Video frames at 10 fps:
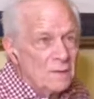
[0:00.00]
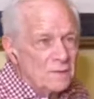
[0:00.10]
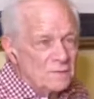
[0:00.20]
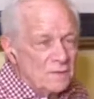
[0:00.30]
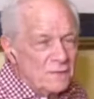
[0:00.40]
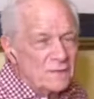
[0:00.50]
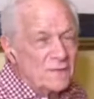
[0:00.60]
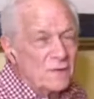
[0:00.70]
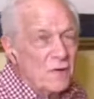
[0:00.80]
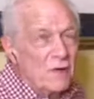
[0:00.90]
So this
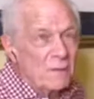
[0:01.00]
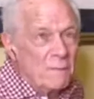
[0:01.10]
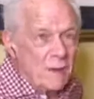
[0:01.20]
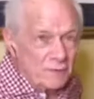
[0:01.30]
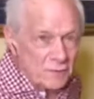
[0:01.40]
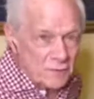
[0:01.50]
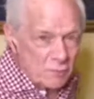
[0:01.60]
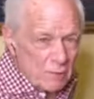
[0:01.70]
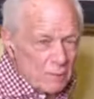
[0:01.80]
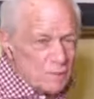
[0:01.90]
is all about
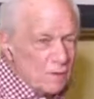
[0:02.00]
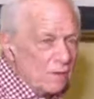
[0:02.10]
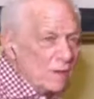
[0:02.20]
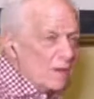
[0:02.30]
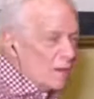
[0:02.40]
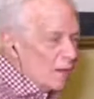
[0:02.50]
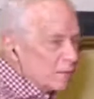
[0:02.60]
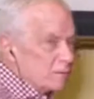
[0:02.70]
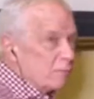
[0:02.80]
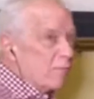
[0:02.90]
disruption and
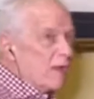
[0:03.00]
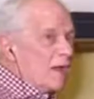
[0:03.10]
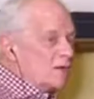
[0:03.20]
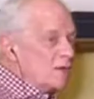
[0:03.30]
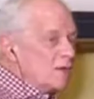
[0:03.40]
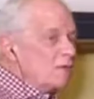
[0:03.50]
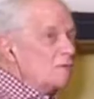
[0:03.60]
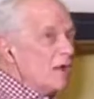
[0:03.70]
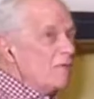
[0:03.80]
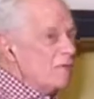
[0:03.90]
surprise.
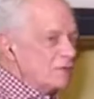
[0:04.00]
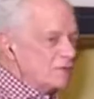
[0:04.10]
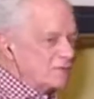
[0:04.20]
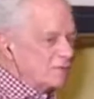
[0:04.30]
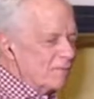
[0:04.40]
Try this.